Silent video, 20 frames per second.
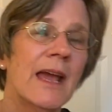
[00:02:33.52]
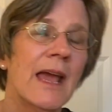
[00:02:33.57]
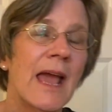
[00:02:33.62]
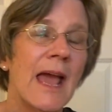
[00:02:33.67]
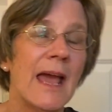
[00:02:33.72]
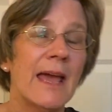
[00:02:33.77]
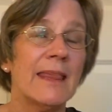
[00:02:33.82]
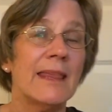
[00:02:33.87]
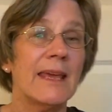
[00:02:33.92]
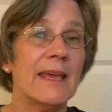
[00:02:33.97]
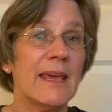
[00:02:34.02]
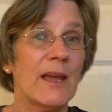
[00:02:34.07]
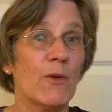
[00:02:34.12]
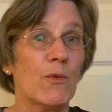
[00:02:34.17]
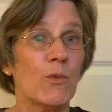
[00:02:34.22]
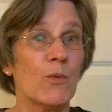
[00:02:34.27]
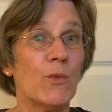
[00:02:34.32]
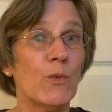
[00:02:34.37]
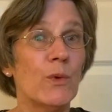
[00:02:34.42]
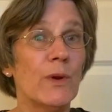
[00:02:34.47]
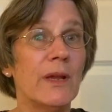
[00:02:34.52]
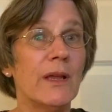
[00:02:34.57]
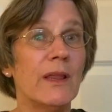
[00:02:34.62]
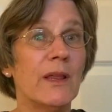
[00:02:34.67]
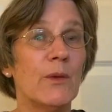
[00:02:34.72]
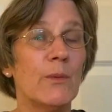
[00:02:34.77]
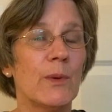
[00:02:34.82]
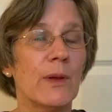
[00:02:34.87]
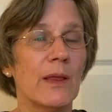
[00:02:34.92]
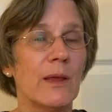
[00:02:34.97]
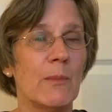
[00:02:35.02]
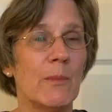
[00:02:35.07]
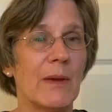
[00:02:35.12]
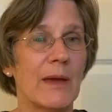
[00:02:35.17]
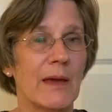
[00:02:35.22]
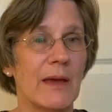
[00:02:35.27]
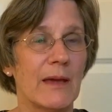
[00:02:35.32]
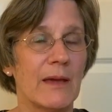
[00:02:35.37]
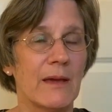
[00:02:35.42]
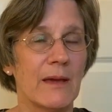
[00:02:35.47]
and they get really, really
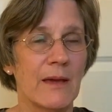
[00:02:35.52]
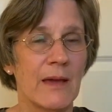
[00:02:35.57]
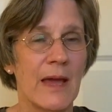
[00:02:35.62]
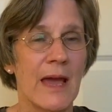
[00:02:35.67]
big.